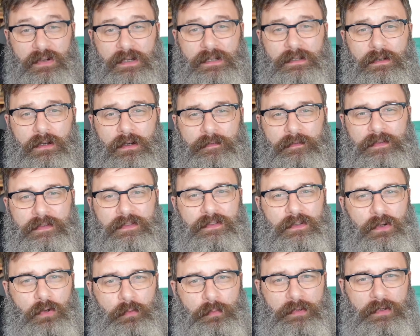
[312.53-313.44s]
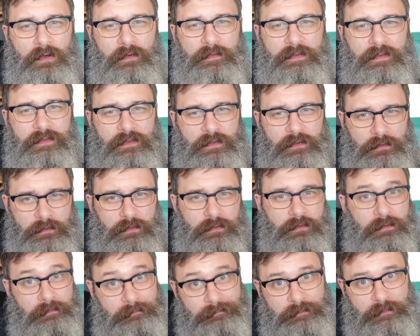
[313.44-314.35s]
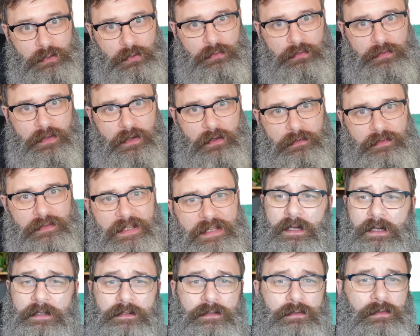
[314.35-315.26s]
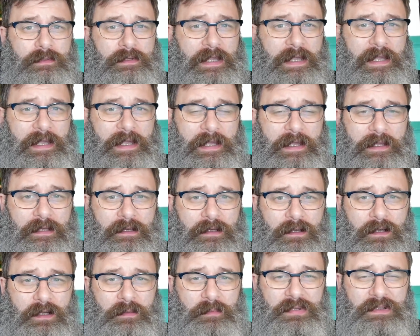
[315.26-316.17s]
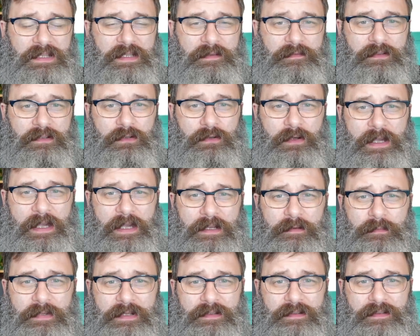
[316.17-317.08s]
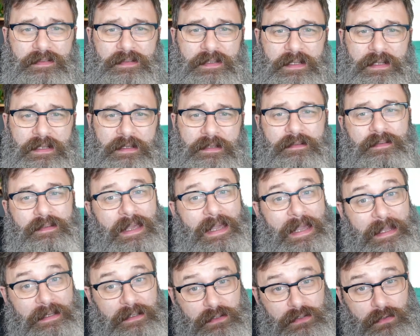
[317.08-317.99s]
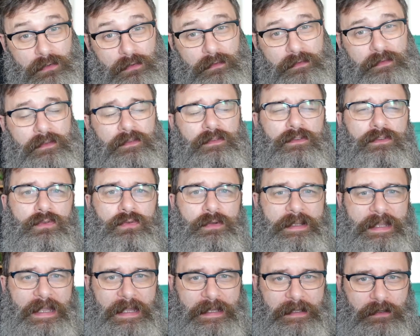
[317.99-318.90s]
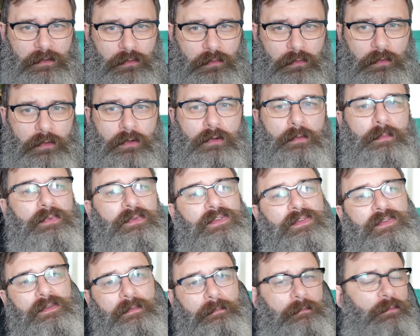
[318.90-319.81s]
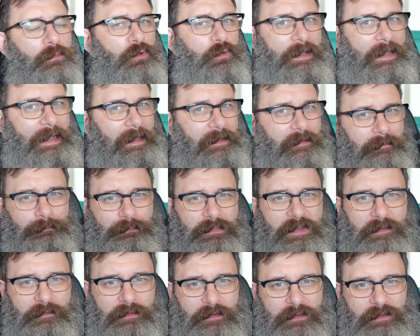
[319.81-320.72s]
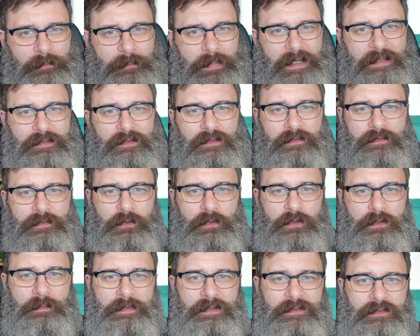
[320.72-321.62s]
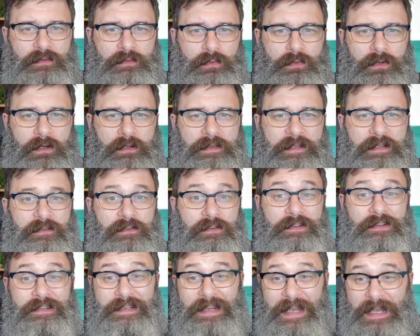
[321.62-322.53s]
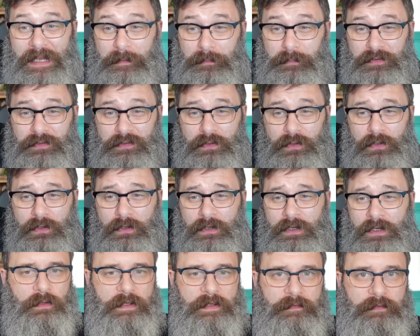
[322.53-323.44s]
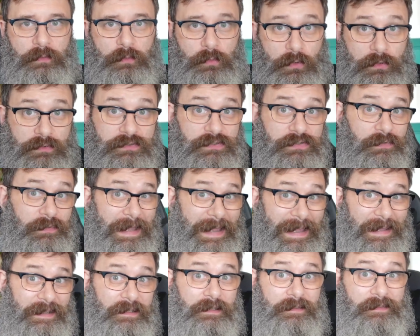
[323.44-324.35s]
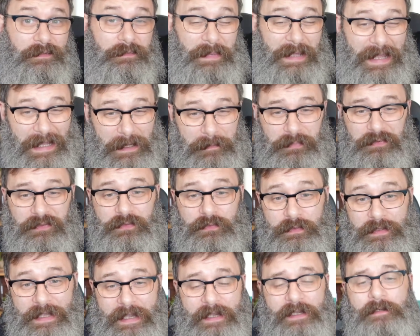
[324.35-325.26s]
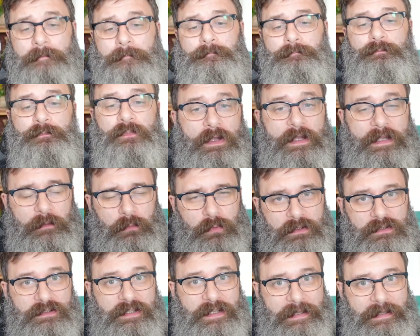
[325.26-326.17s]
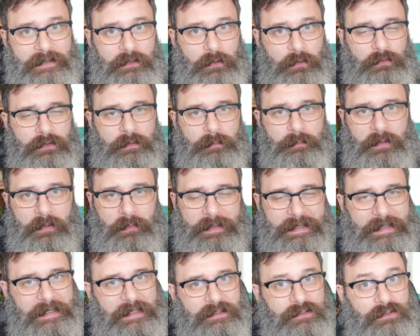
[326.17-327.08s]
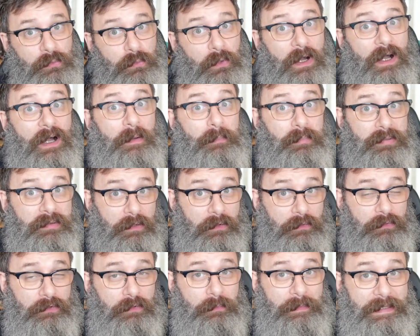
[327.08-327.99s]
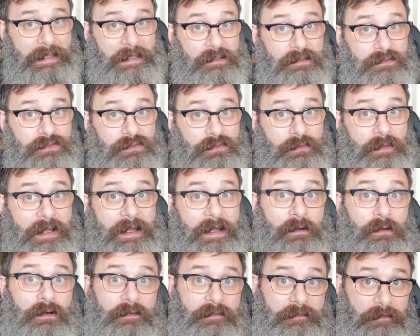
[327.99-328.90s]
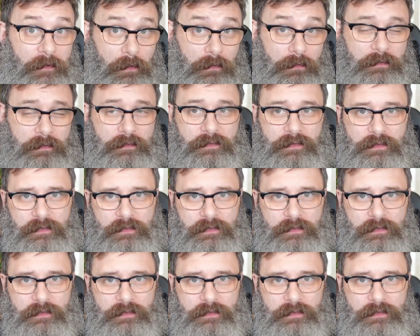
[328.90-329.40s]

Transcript: Office and Open Office, you could use those here. You can, I believe, in your admin settings, add users, create groups, create different spaces for them as you want. There is an app store. If you want to add some apps, you can. It will download them, but we need to upload them into our folders.